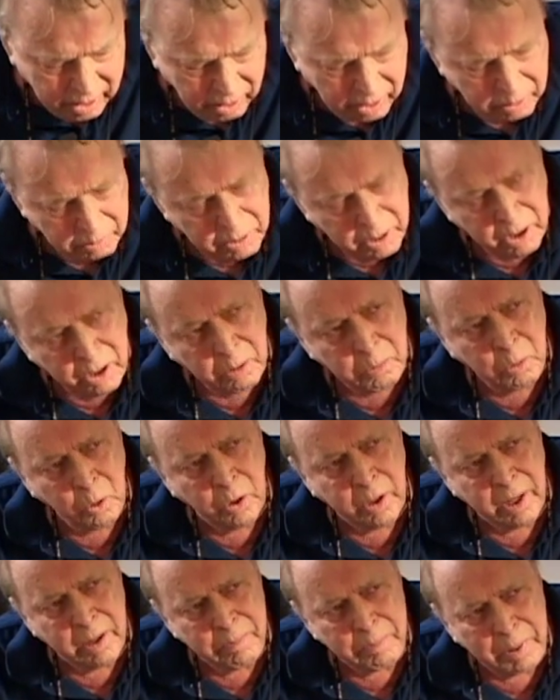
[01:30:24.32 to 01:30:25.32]
they were little
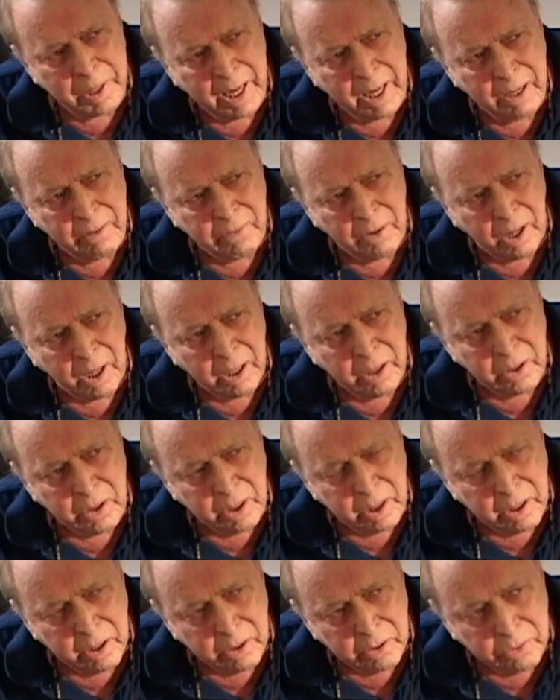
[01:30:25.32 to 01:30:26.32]
more than paid
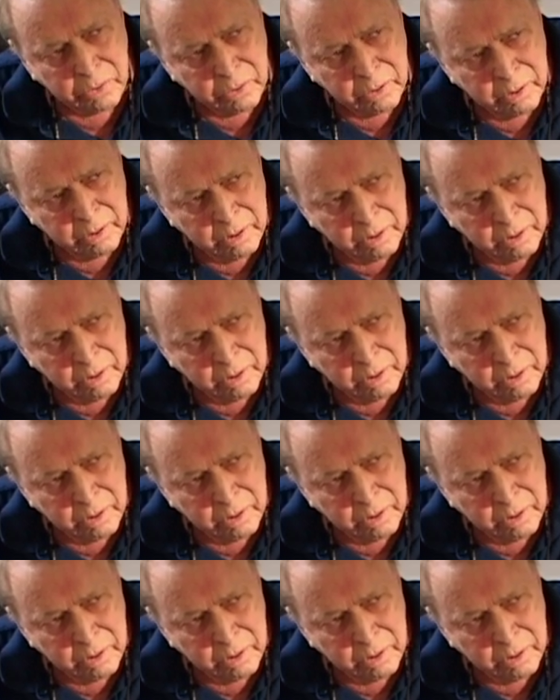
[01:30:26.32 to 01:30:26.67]
volunteers.